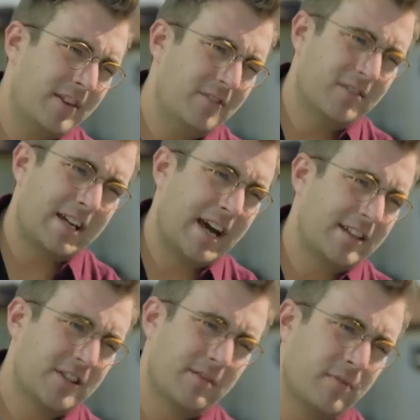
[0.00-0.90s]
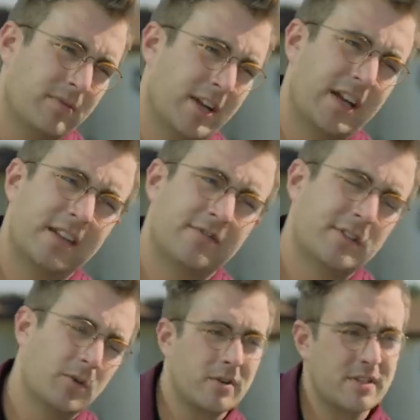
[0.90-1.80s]
me and you could hatch up a plan of
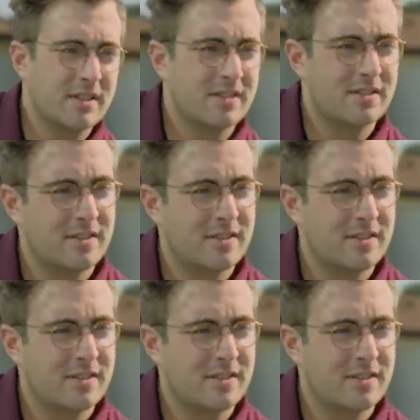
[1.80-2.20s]
sorts.